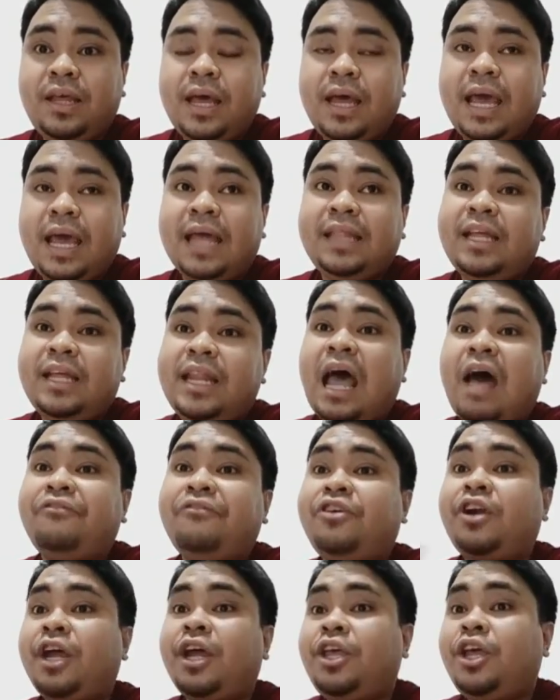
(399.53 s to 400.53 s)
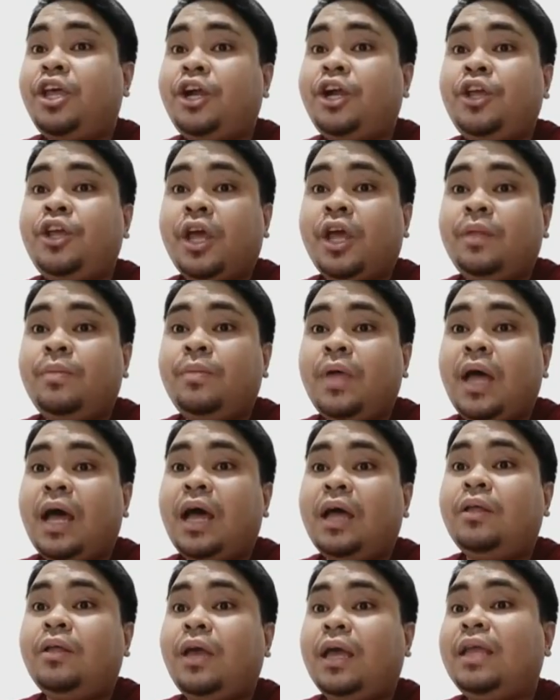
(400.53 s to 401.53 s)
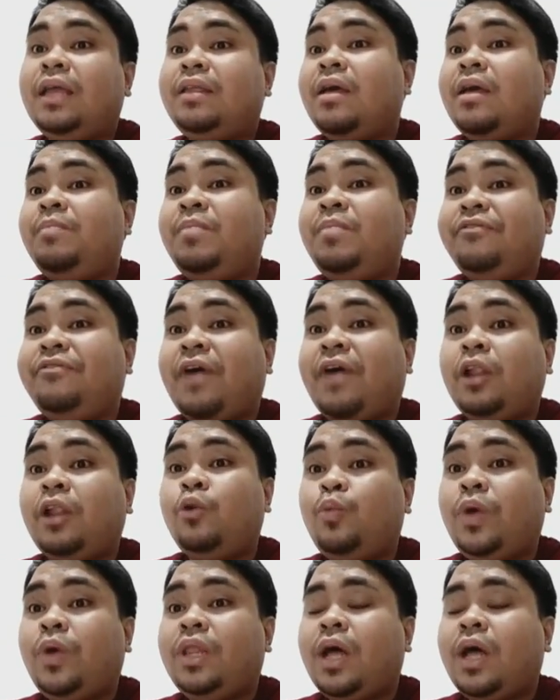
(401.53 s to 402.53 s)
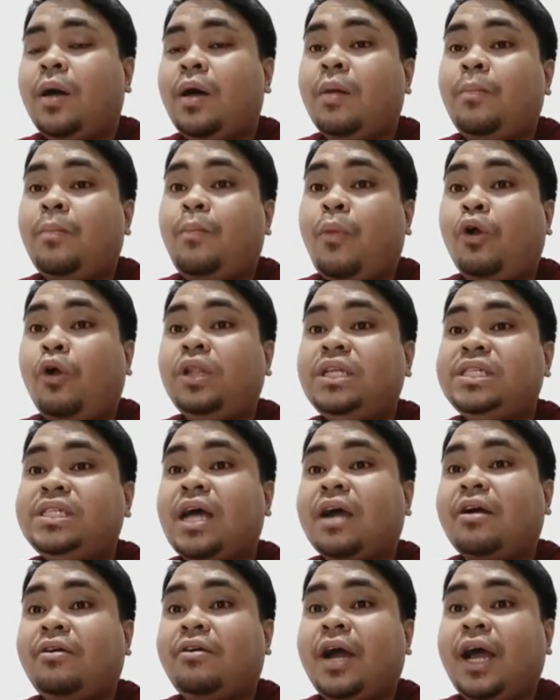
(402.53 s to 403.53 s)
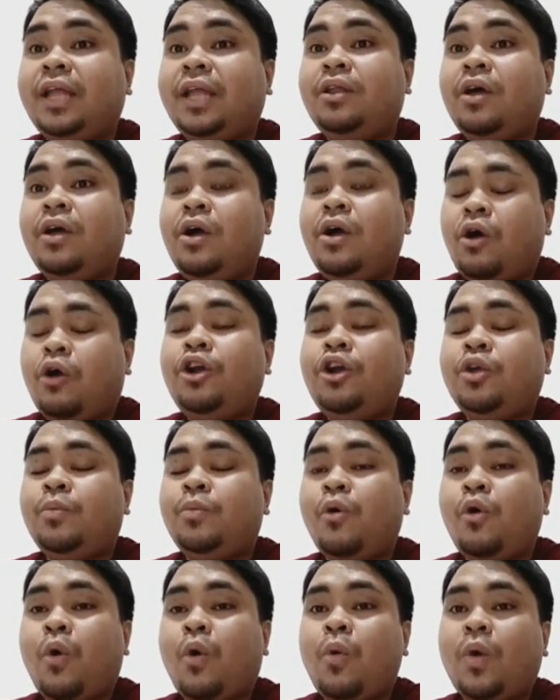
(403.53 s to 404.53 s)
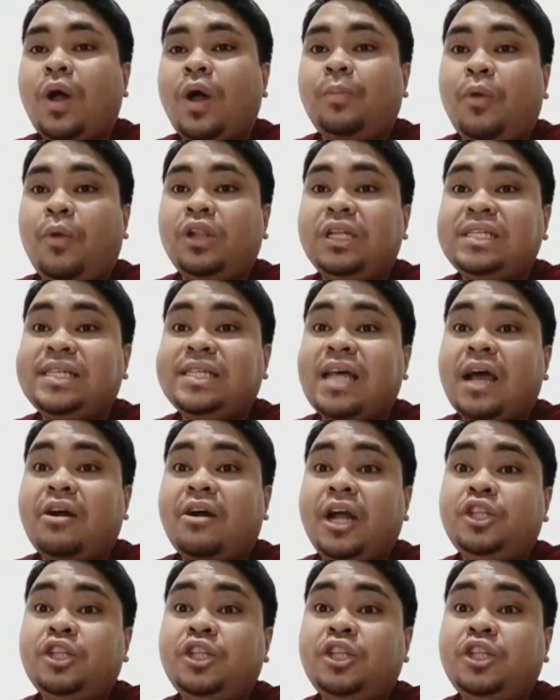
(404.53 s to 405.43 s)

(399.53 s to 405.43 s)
and then after a year, it can be followed with a polysaccharide or pneumococcal polysaccharide